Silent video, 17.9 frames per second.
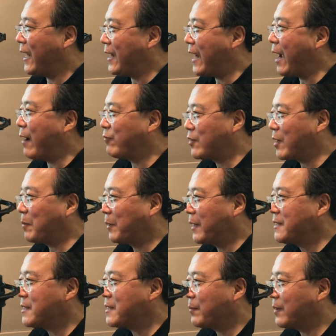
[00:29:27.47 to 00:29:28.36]
after I
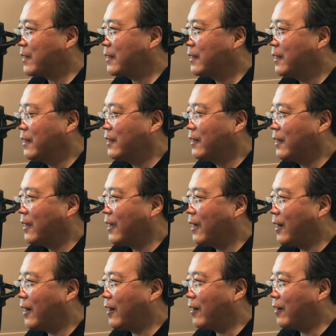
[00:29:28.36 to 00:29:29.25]
played something,
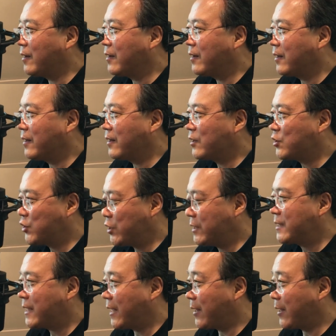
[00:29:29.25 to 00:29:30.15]
she
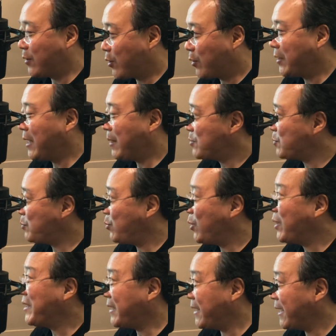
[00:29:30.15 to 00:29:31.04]
said, and her name's
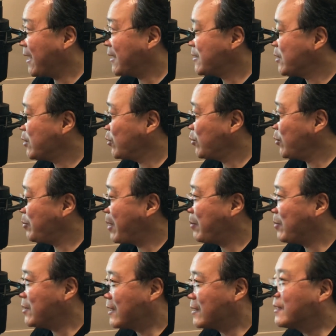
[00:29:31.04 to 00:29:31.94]
Brittany, I still
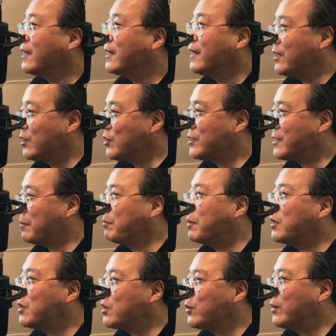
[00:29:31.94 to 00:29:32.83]
remember, she said
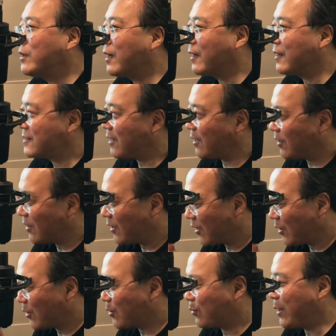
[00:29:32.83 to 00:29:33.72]
Petunia. I said,
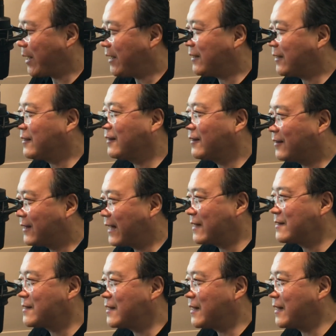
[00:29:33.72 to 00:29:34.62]
"Great,
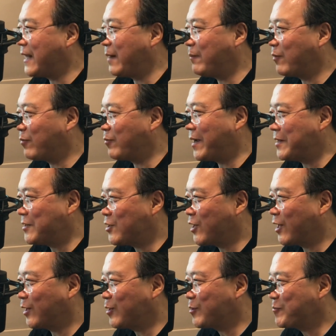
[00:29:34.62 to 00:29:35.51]
that's the name of my
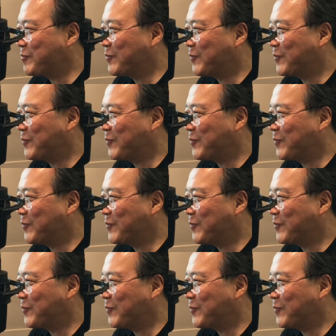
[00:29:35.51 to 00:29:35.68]
cello."